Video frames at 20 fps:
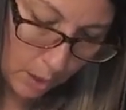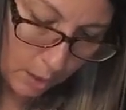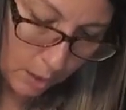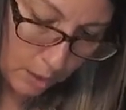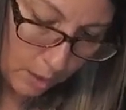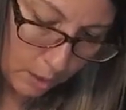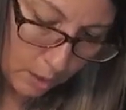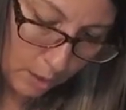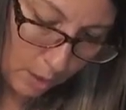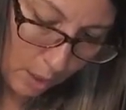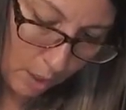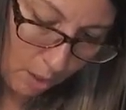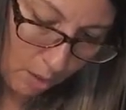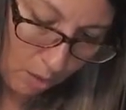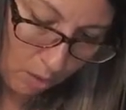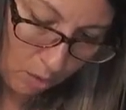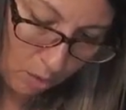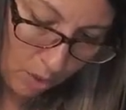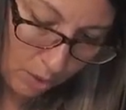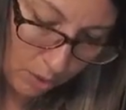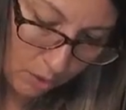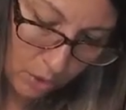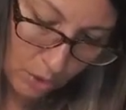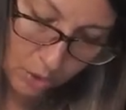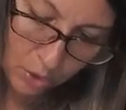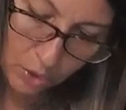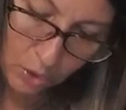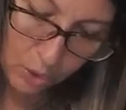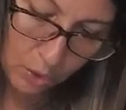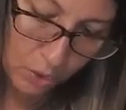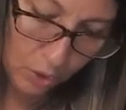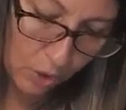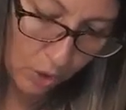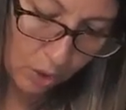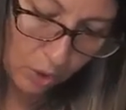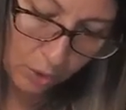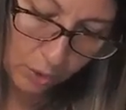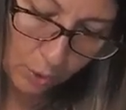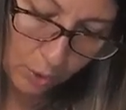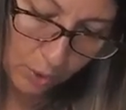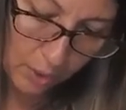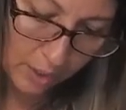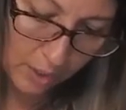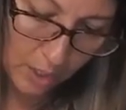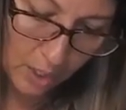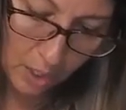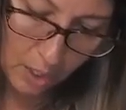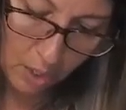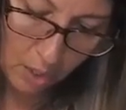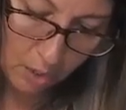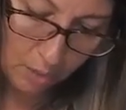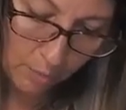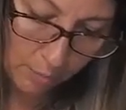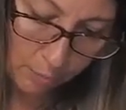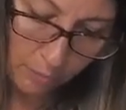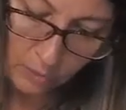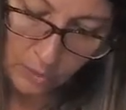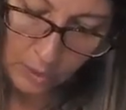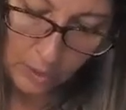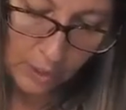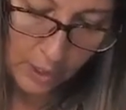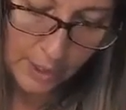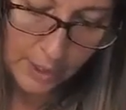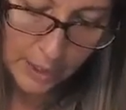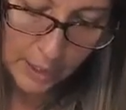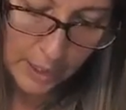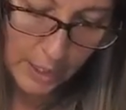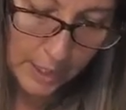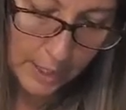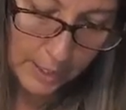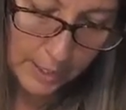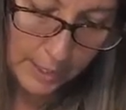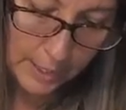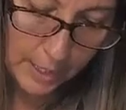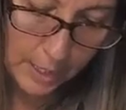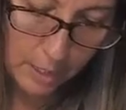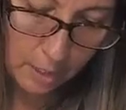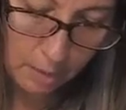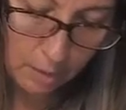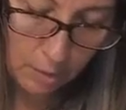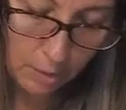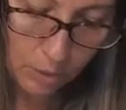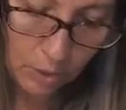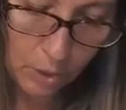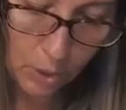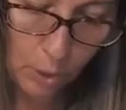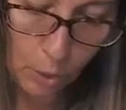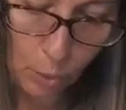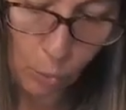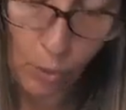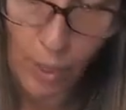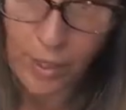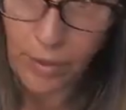So just use your glue gun, y'all. It's easy to go right